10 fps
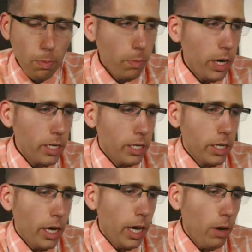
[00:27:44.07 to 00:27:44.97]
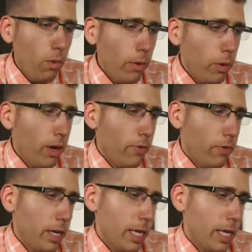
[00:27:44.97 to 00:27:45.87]
But while we wait for
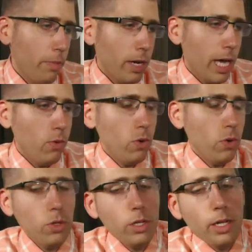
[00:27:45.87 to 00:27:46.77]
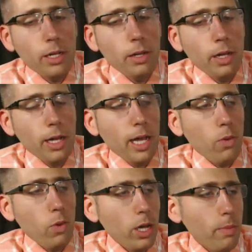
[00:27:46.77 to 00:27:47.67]
that to happen, I will
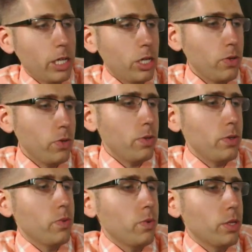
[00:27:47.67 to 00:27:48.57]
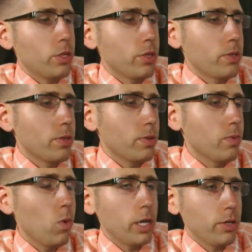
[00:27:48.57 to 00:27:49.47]
come at you with
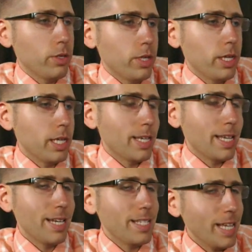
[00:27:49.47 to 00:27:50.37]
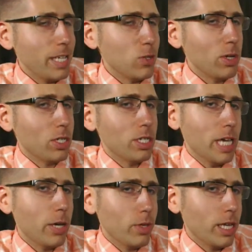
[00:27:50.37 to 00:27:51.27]
one other thing, and it's not so much
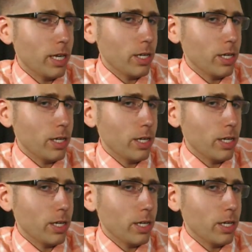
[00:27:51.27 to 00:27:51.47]
design related.